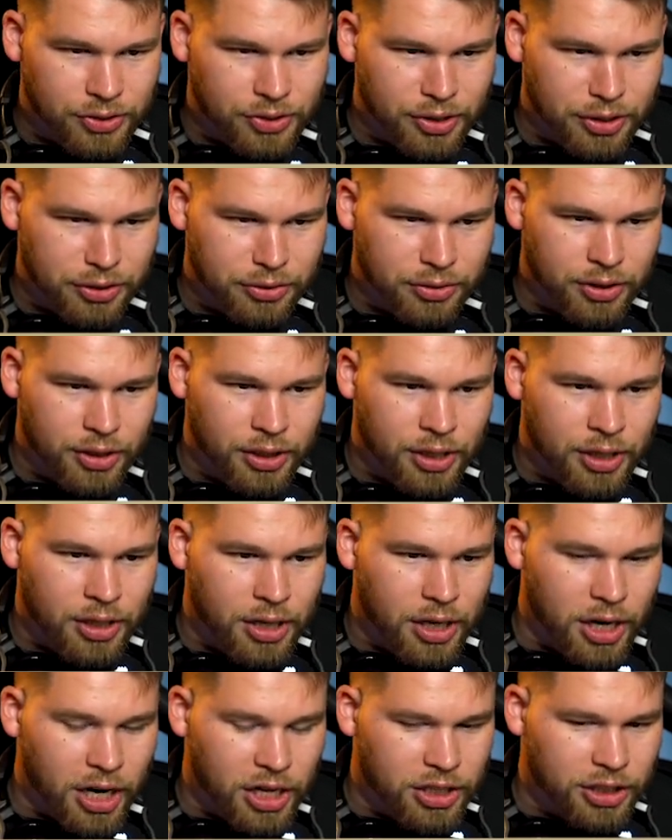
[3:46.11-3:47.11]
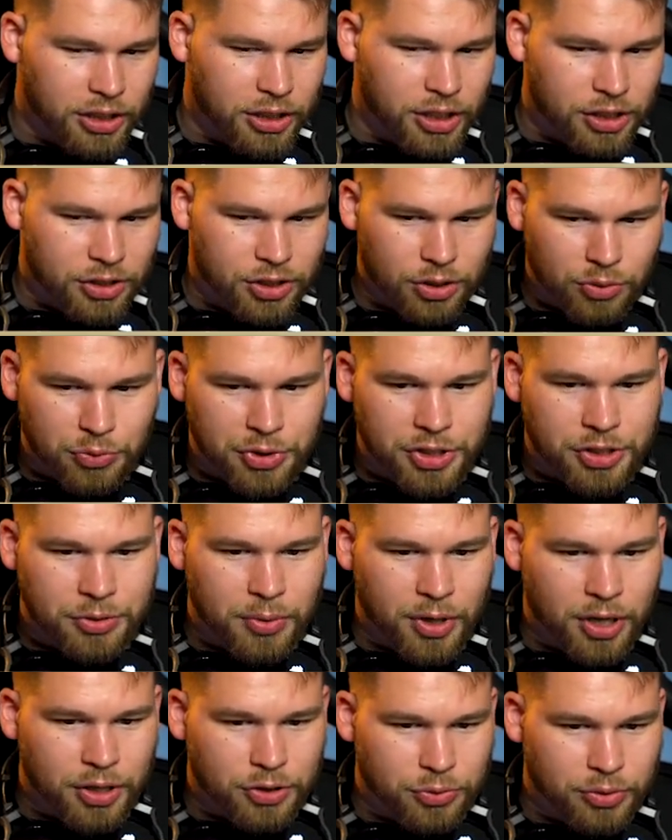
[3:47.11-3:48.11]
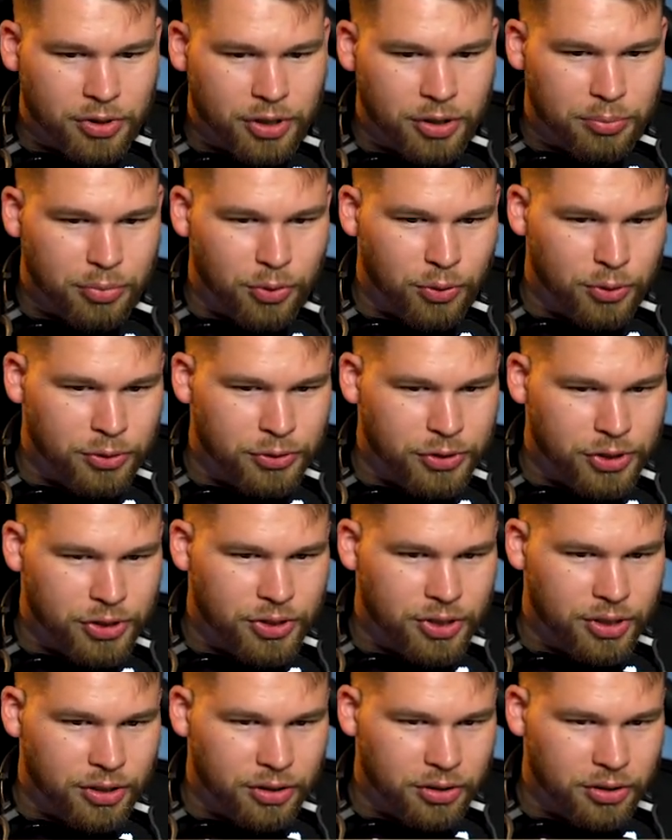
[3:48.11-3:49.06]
So I think this in Respawn is really important, just